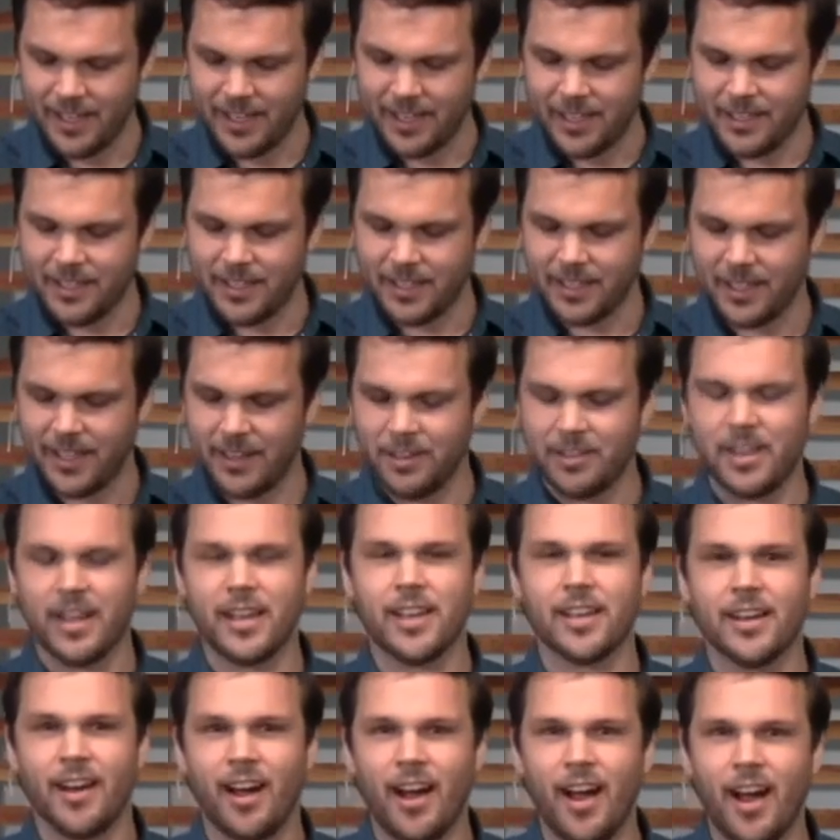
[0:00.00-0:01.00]
declare that
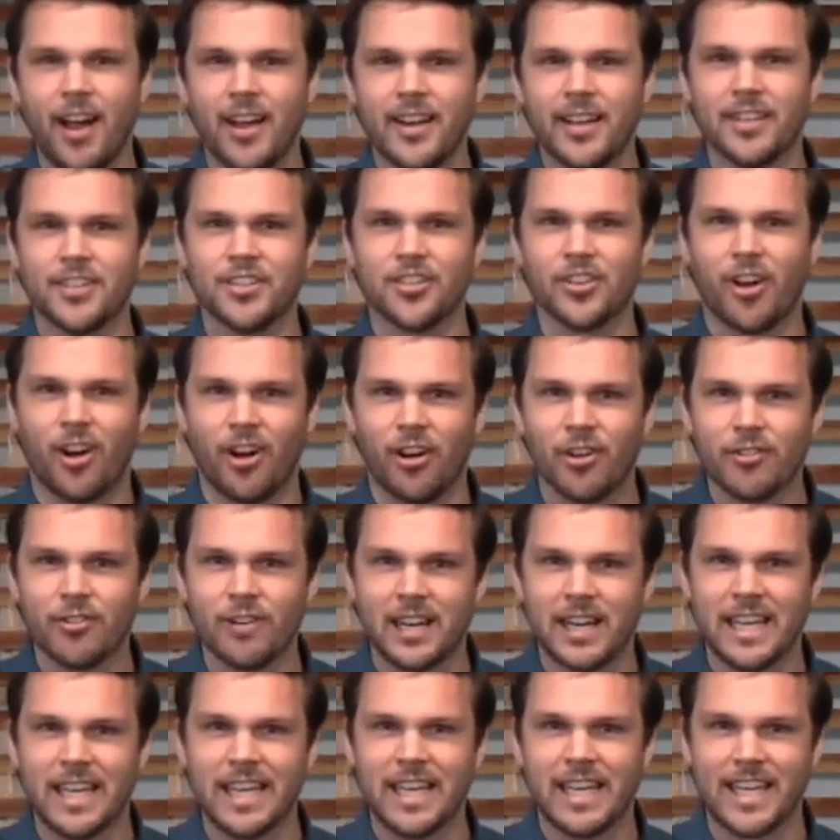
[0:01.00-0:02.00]
God is
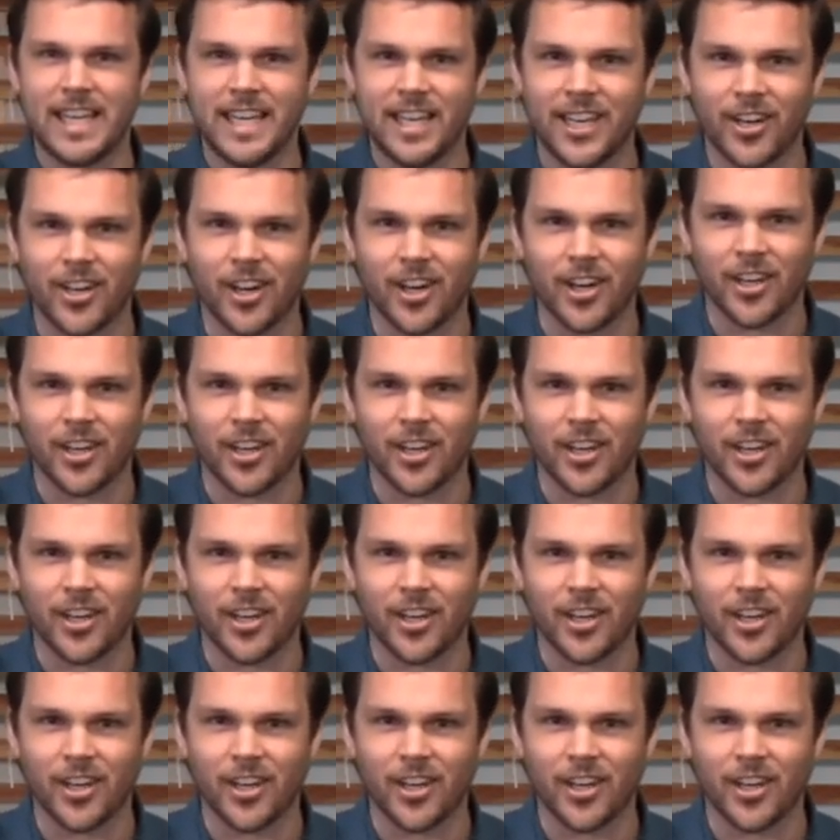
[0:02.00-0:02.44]
already here,